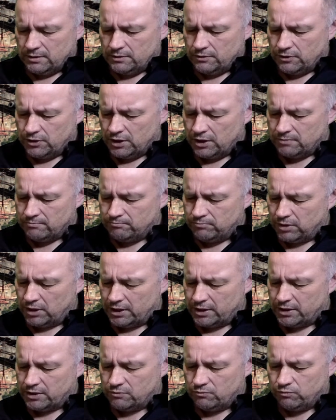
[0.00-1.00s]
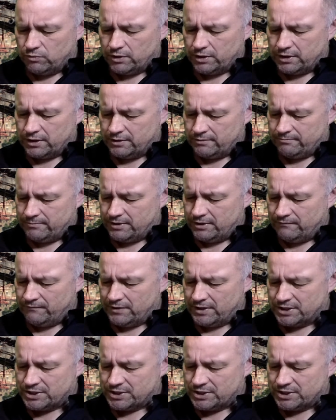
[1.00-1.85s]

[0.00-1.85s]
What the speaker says: The unblooded were given a